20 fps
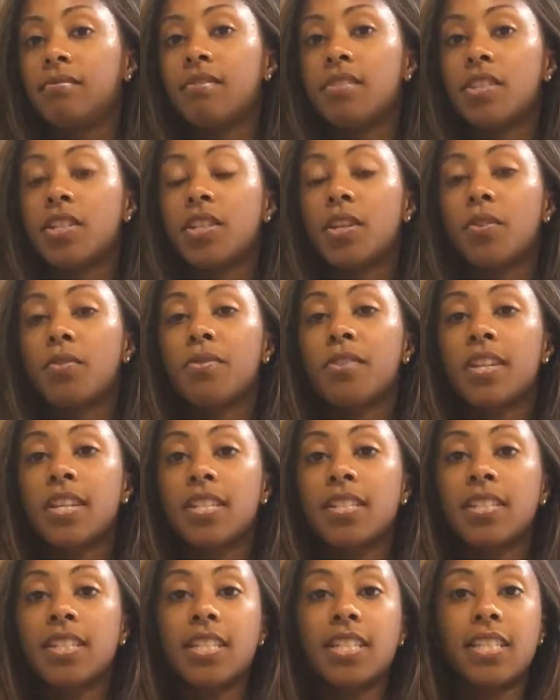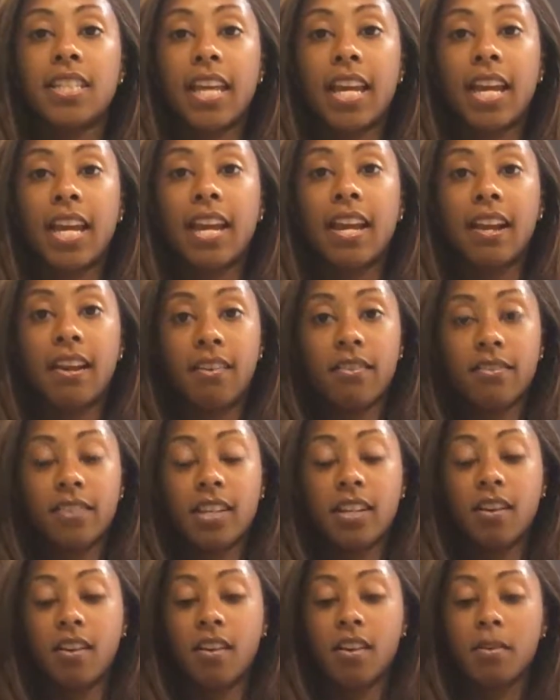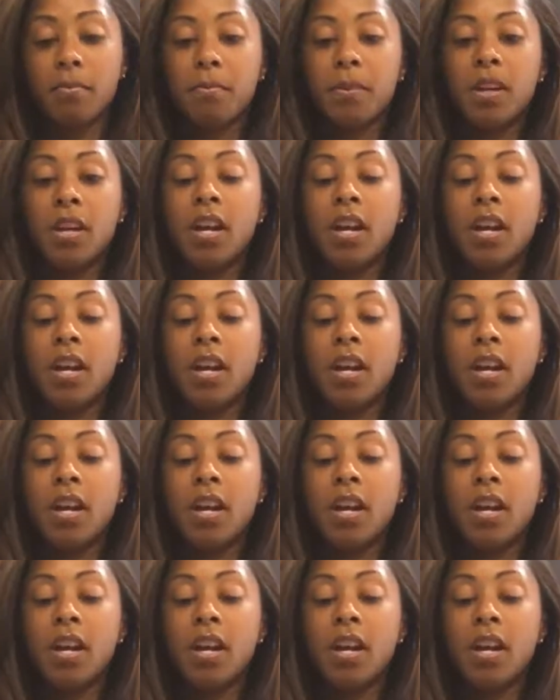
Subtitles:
So this is a healthy carb.